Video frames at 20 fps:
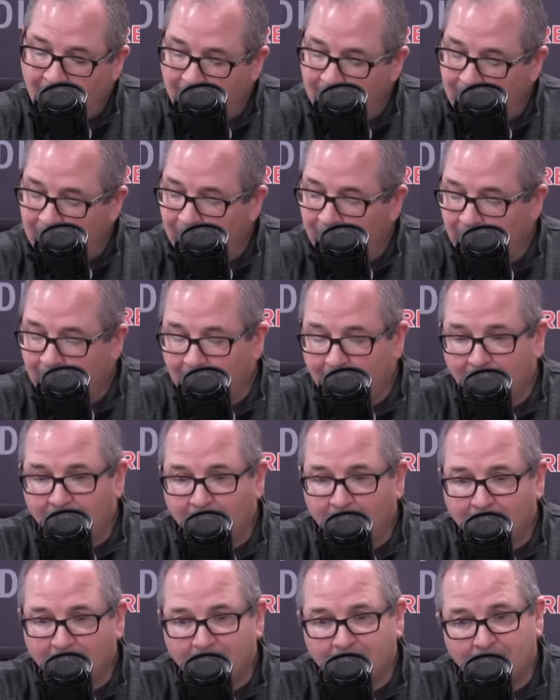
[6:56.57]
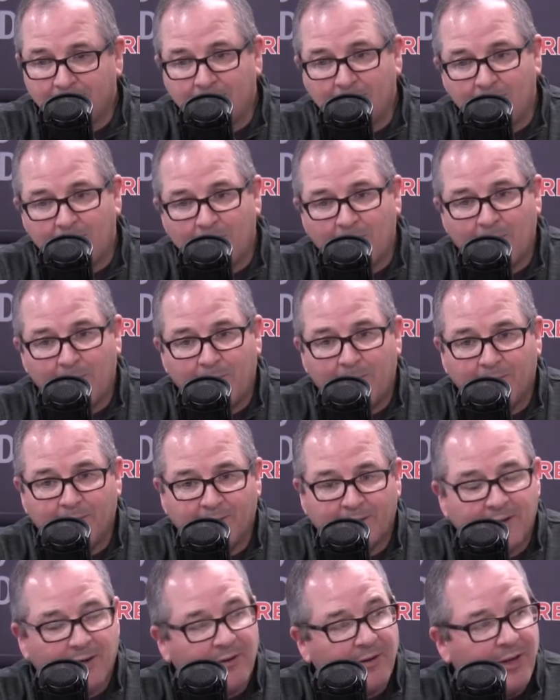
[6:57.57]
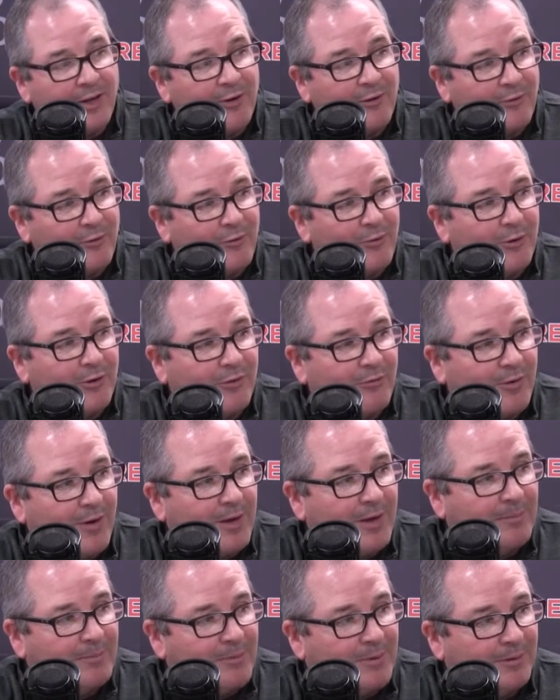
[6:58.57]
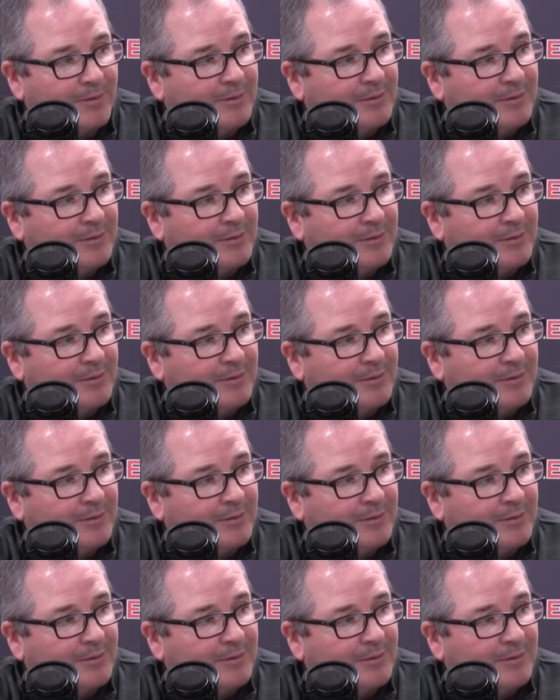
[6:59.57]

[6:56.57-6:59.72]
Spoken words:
I mean, we don't want to put the cart ahead of the horse, right? But